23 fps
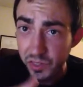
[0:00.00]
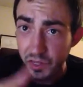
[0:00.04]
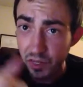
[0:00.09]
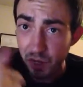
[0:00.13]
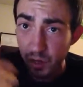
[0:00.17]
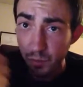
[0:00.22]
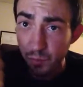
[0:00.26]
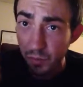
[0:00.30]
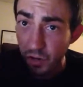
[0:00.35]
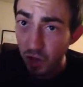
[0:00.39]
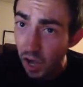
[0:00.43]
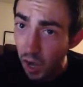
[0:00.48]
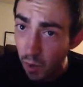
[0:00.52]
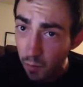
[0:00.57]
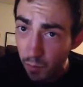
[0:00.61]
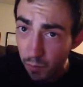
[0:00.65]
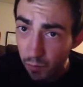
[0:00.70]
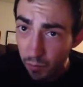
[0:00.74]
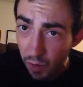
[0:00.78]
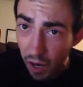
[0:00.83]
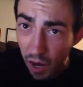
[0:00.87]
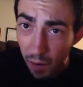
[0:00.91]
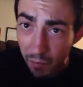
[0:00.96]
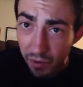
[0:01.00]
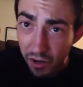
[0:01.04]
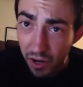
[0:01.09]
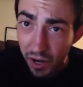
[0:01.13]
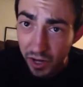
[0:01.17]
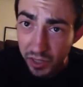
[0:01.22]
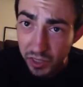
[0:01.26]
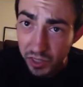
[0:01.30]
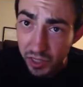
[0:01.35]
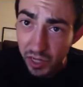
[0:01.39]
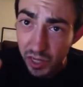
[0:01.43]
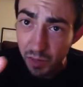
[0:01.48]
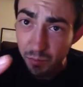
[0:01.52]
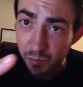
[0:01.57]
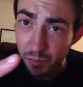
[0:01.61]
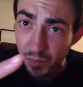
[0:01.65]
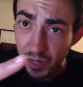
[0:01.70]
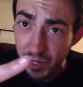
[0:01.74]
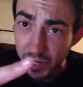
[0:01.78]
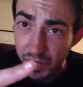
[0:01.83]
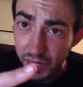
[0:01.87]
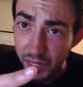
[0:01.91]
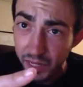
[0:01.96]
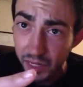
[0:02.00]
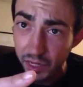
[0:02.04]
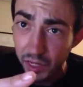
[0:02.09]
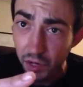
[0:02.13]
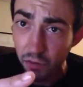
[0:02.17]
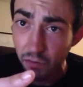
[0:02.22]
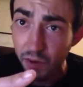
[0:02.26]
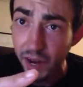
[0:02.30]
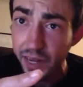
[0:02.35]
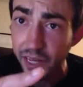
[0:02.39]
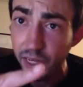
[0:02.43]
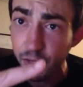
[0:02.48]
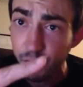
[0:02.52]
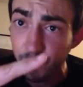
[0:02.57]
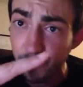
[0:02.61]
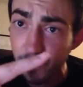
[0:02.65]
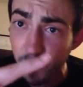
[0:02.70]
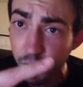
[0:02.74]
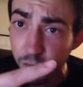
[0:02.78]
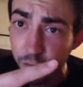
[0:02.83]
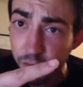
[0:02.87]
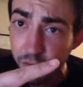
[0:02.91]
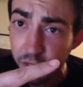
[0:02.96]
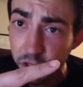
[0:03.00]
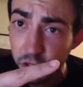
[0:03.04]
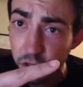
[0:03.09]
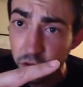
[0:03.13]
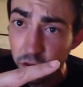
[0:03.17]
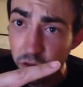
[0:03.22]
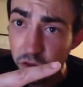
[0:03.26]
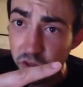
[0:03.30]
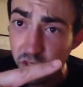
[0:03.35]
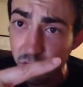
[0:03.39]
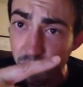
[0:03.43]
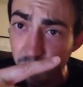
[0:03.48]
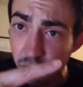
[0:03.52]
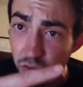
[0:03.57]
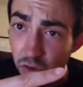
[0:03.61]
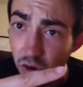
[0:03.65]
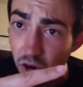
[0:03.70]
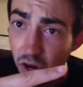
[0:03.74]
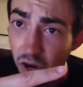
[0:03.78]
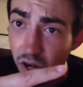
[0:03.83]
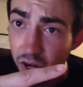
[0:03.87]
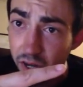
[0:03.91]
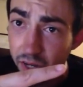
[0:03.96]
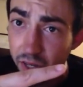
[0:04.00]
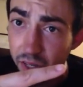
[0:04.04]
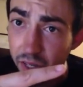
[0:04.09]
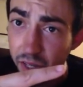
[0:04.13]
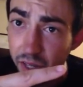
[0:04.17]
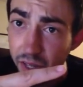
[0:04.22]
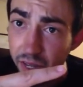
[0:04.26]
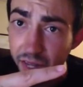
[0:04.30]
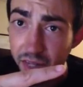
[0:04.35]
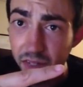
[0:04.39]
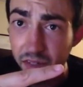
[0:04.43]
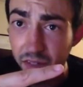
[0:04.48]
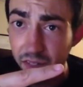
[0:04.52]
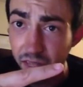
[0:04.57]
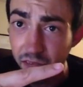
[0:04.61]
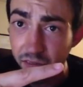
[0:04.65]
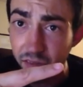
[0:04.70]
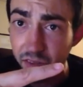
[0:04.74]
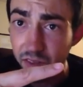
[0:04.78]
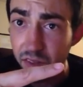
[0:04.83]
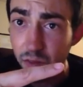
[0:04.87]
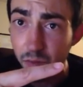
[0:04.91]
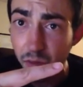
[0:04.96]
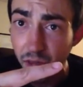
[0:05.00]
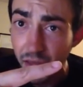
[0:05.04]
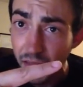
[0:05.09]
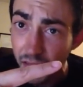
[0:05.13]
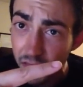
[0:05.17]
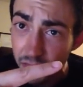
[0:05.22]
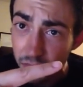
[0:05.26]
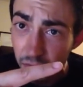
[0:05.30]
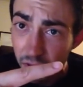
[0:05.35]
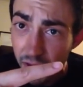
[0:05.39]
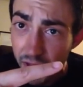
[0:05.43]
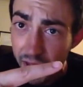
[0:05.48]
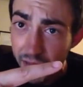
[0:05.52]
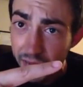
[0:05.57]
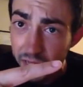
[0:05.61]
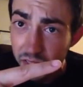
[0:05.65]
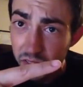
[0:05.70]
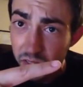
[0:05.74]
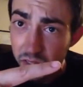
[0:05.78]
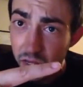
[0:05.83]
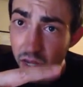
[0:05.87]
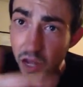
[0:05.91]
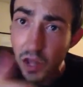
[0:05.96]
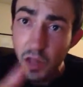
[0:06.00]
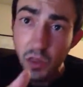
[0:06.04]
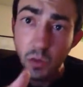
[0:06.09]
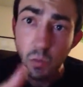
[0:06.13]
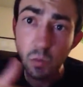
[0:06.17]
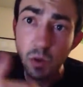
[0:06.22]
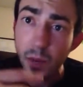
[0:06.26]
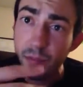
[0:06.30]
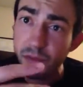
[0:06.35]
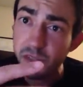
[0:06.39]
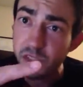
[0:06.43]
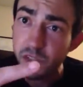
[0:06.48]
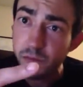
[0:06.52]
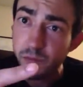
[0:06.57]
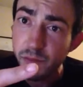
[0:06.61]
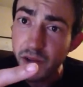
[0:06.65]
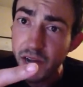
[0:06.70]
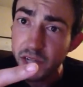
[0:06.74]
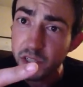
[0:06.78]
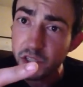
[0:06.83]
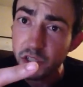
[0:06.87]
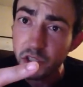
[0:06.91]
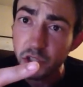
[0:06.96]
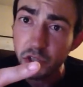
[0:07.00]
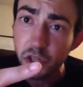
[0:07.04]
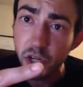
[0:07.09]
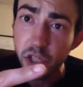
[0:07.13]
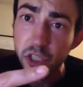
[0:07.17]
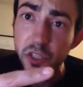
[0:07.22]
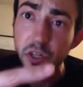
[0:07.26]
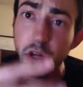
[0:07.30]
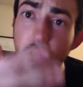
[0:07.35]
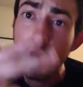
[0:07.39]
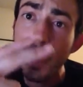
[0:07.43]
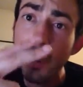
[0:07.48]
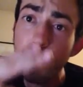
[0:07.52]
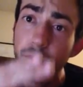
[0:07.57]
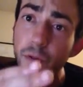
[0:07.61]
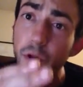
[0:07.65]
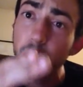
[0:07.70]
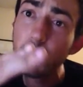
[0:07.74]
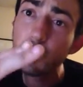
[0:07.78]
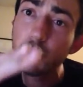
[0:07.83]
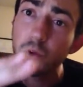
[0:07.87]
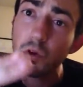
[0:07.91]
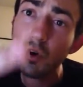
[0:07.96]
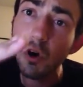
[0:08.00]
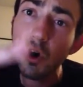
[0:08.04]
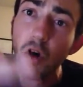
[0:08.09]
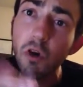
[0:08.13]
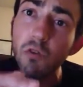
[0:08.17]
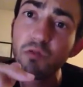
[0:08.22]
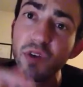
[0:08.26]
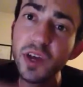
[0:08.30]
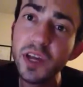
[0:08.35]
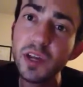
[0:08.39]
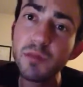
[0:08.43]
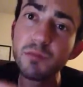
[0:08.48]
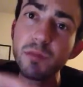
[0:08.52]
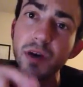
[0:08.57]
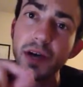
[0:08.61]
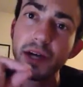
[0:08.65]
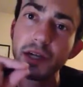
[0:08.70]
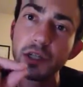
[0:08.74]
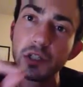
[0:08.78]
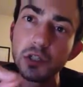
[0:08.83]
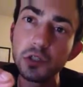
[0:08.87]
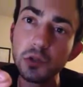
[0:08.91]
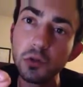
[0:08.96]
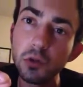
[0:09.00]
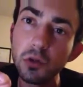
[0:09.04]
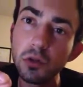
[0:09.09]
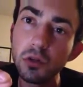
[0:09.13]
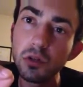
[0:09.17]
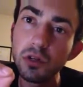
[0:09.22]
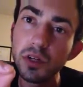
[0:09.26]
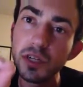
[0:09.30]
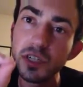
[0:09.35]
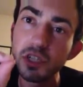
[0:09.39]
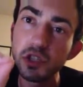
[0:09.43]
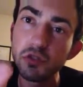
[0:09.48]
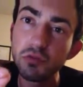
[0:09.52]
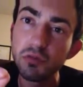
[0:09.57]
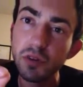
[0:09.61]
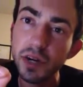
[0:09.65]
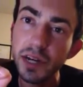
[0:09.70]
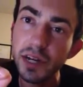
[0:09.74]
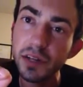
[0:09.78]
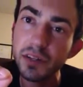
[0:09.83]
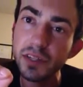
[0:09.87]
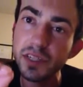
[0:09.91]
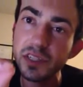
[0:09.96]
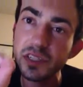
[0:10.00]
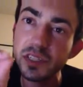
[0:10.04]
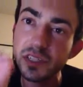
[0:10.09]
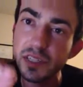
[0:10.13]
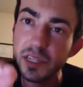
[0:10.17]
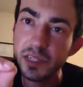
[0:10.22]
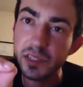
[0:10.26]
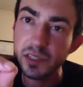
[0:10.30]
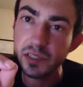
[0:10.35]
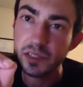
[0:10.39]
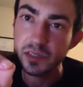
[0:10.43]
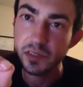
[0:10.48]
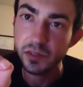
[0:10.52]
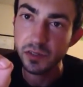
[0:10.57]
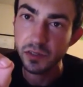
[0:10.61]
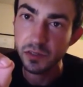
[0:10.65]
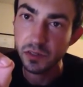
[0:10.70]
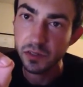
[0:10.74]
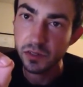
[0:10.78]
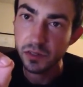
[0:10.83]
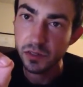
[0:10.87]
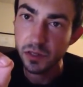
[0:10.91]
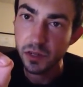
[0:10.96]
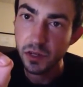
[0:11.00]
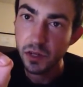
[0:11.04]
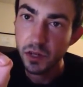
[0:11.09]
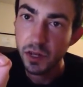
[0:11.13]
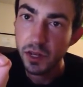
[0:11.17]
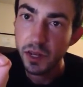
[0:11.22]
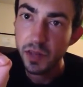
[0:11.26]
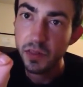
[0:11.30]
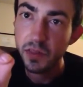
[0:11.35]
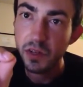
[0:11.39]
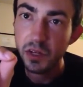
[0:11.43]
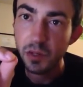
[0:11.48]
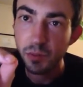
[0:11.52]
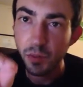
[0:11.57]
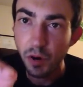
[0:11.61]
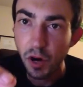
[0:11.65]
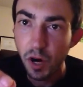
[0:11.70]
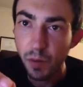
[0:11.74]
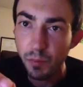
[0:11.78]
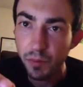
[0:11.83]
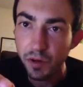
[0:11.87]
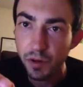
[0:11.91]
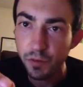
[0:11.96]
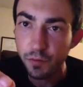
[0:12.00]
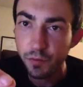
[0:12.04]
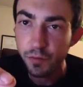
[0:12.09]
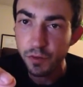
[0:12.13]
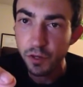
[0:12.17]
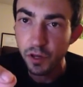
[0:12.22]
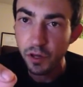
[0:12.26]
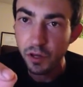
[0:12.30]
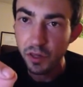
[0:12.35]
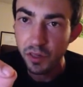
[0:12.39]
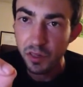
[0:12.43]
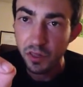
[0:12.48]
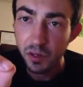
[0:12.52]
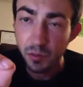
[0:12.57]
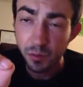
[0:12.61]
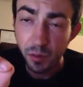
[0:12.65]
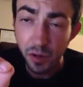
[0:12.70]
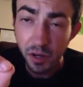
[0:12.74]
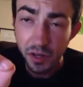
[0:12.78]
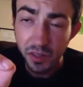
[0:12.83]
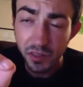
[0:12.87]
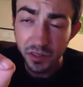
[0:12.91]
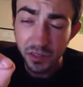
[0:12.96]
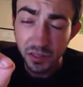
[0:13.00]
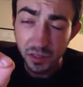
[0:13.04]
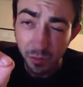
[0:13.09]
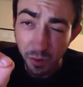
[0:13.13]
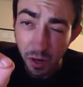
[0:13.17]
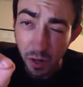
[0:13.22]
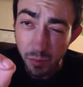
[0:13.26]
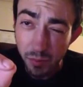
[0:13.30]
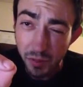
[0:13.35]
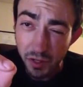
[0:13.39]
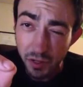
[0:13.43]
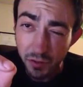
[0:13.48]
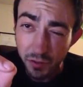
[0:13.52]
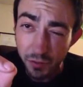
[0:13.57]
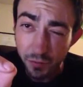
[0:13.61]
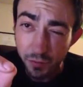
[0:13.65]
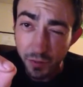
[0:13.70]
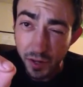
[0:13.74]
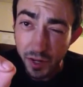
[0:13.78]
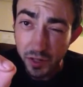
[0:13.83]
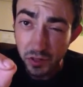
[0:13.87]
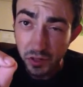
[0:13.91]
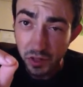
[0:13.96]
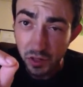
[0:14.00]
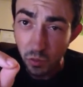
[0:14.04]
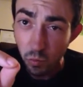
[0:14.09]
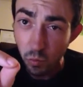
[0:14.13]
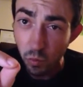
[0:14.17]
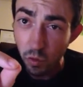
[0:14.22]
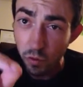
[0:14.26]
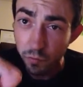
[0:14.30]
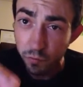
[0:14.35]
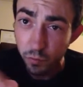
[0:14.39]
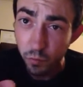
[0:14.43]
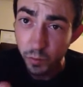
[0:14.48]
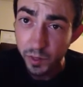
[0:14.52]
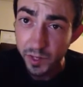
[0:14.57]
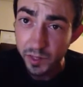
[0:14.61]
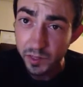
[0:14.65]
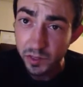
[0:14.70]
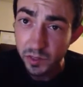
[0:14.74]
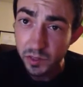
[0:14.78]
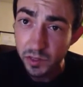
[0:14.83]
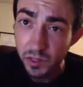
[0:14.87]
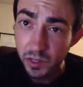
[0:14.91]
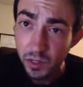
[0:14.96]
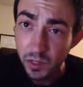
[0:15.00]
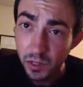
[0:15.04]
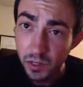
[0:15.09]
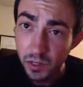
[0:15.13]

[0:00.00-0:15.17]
the Mohammed Atta meeting Iraqi officials in Prague and giving them anthrax, the weapons of mass destruction, those were all written by dual Israeli citizens in the Department of Defense under Wolfowitz.